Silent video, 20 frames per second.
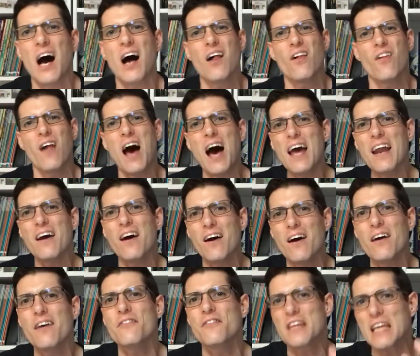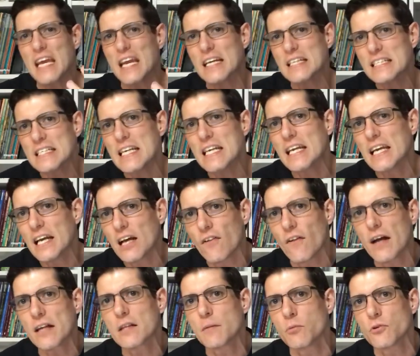A lot of the antique and
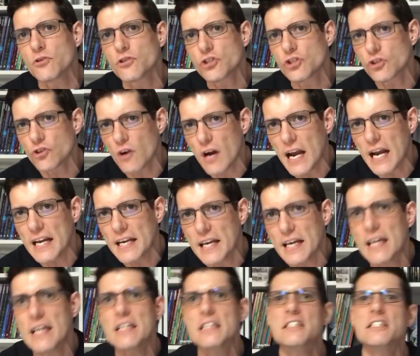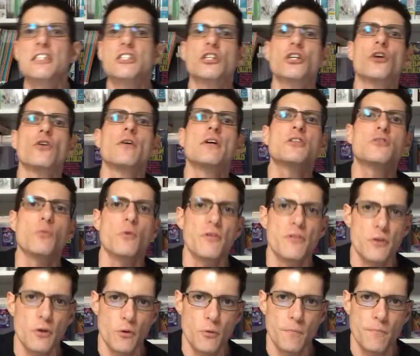collectibles trade disagrees
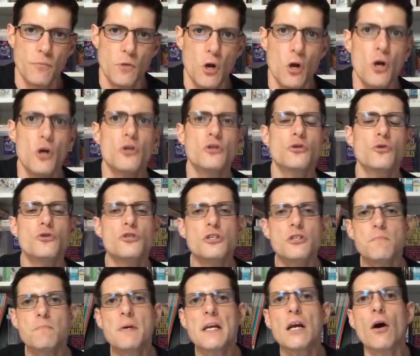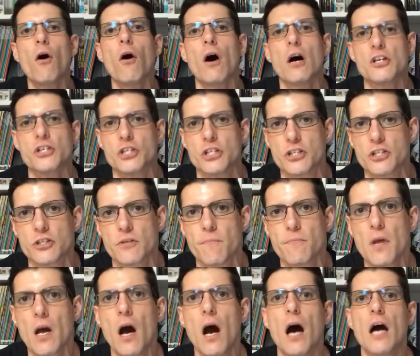with you. So just be cautious.
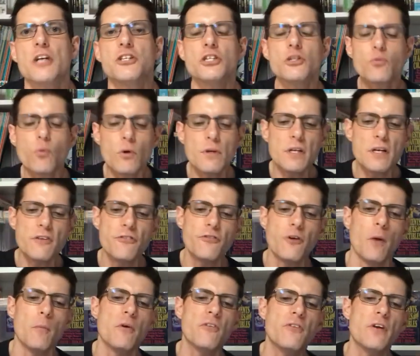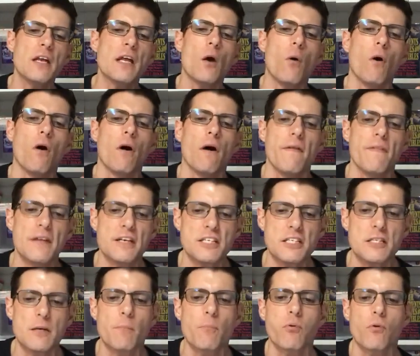I just wanted to film a video on
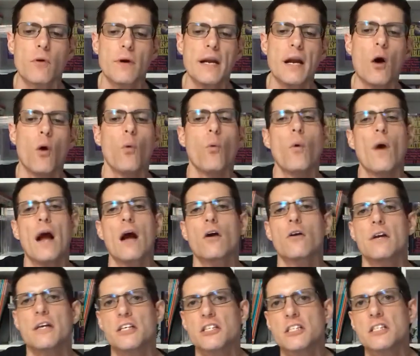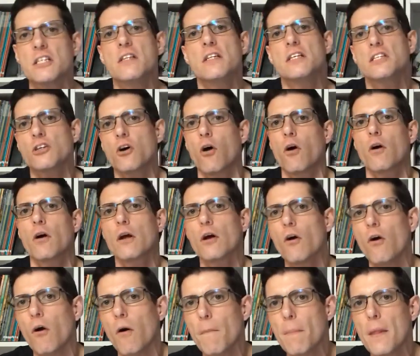this to bring awareness to this
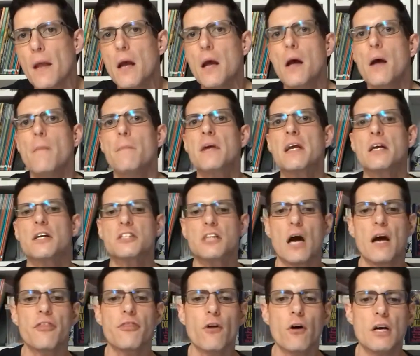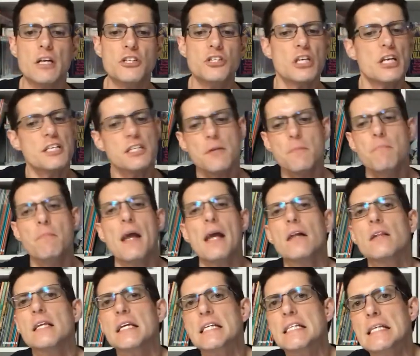article because I thought Jason
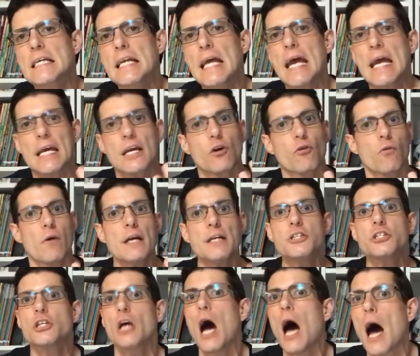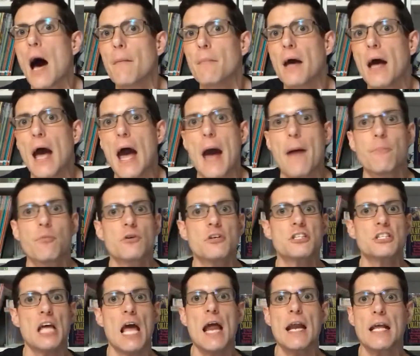Bailey did a great job at
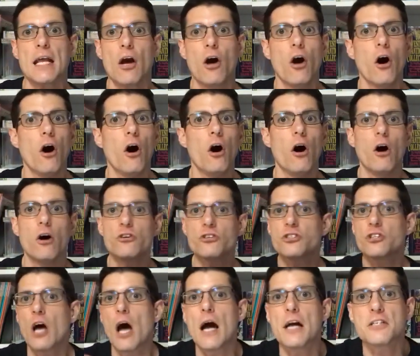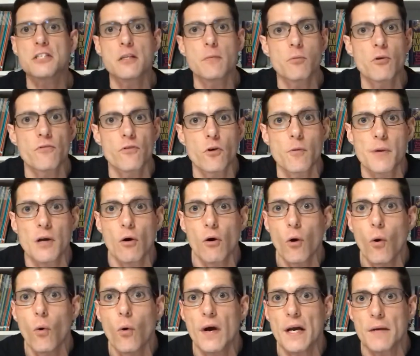presenting all sides of the proverbial
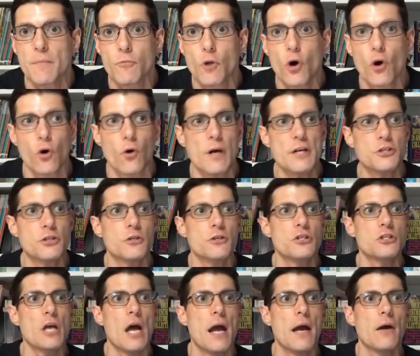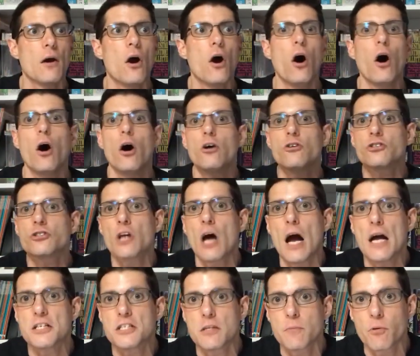coin, or I should say, all
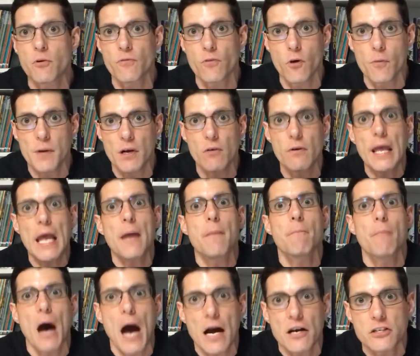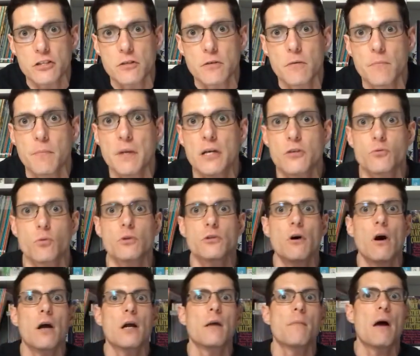sides of the proverbial game box, because we're
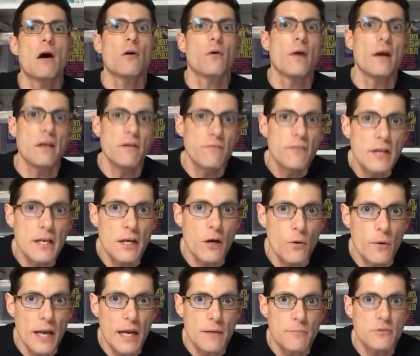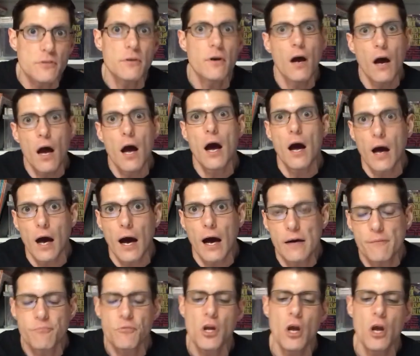talking about graded video games. Ha ha.